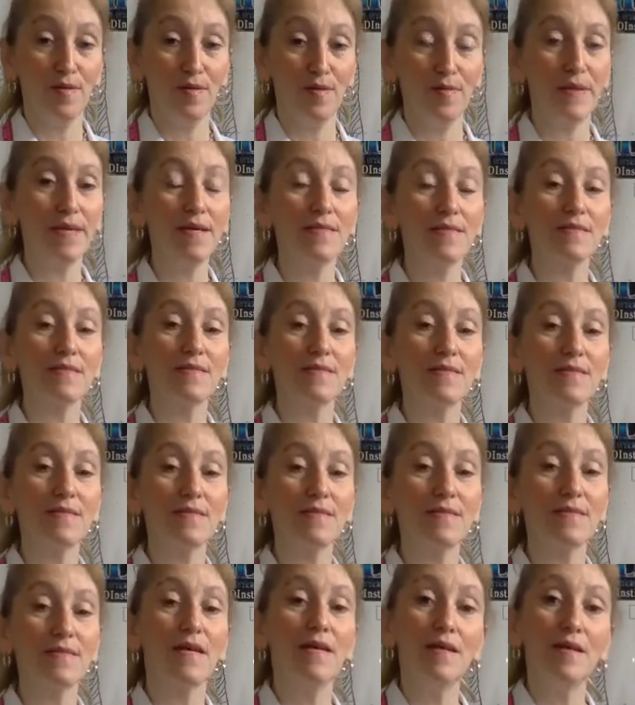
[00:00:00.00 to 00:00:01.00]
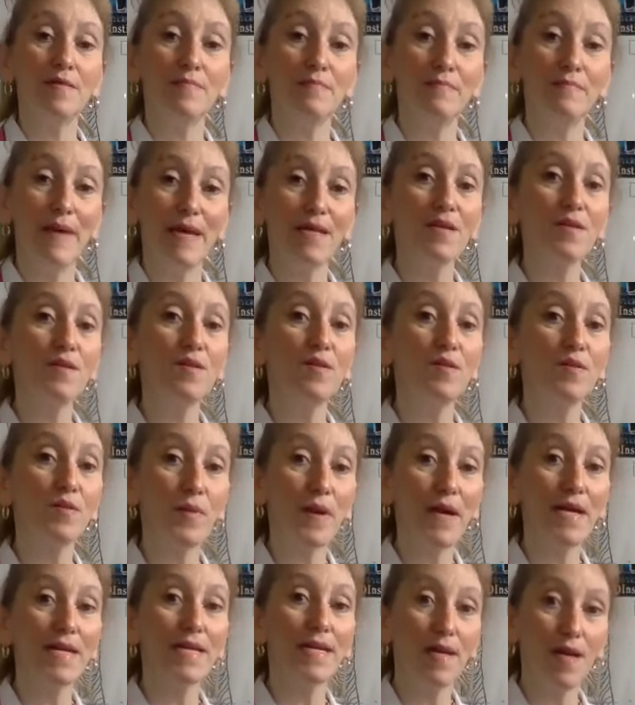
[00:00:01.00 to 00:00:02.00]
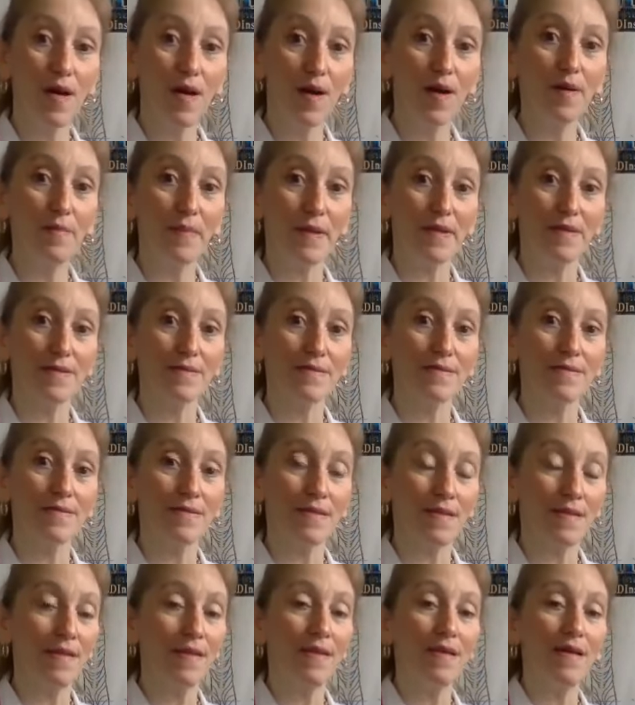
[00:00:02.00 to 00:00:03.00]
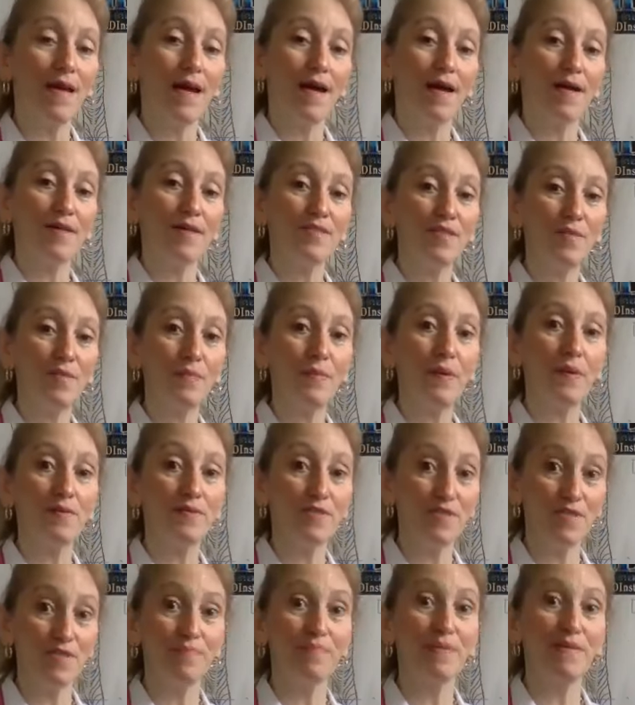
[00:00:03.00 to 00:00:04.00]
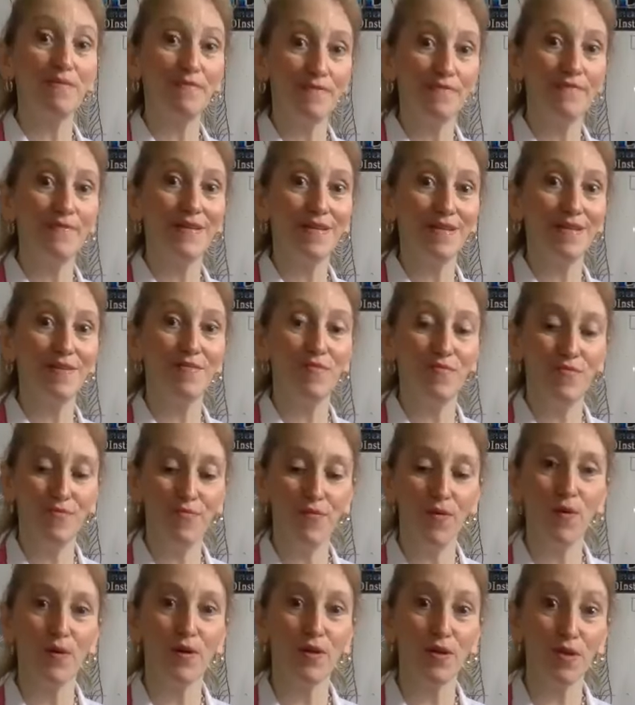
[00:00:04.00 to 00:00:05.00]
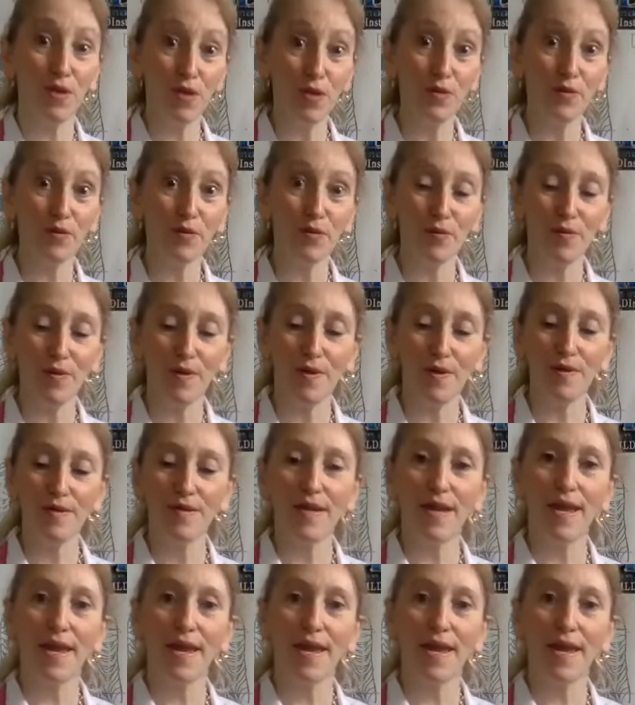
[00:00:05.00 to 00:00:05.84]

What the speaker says: because medical grade garments are supposed to be fitted for you,